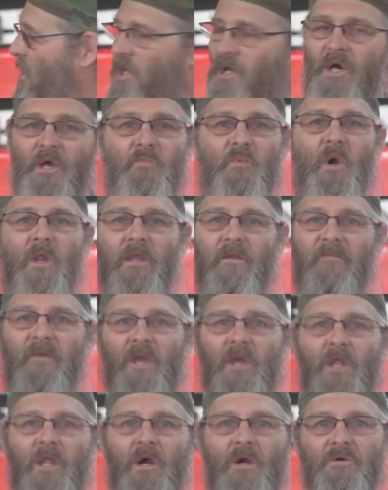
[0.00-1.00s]
hood won't even
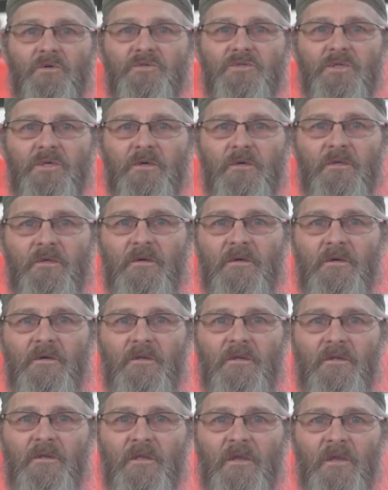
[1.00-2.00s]
close
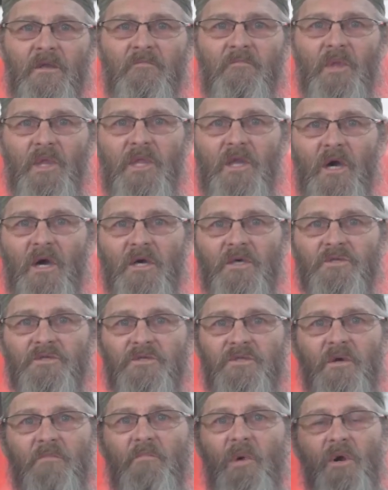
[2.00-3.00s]
because
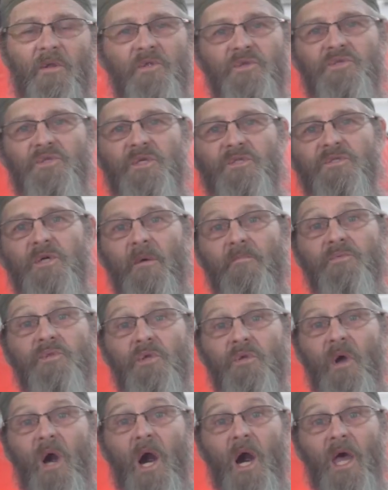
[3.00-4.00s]
the motor sits up too
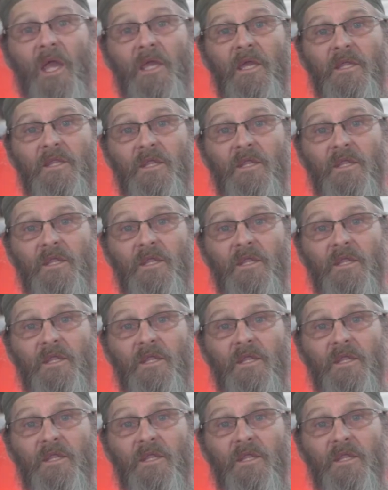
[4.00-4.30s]
high in